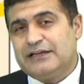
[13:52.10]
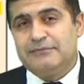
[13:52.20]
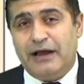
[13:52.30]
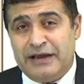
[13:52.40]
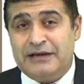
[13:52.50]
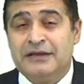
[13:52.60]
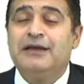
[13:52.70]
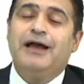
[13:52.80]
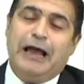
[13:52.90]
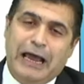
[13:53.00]
mind.
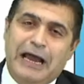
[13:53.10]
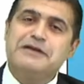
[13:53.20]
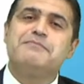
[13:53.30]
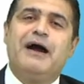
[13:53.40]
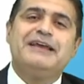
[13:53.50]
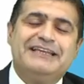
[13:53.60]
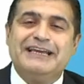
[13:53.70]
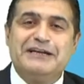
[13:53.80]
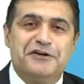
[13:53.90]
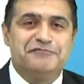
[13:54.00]
And by the
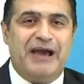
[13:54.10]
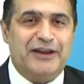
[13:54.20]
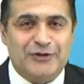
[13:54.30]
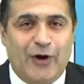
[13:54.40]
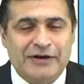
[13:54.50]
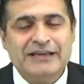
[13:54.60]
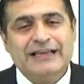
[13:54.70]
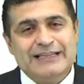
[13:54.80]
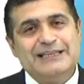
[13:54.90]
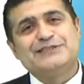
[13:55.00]
end of marathon,
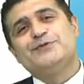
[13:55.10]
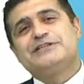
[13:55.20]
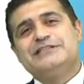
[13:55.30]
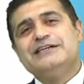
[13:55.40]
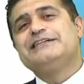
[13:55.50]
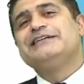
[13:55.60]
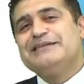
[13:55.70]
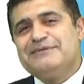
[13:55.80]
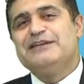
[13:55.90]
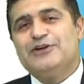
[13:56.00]
this would certainly
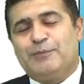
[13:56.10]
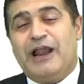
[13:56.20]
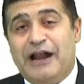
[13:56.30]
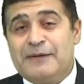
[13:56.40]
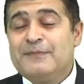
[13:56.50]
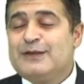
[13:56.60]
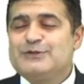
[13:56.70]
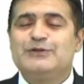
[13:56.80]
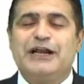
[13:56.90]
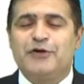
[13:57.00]
be in your blood,
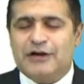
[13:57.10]
so that you're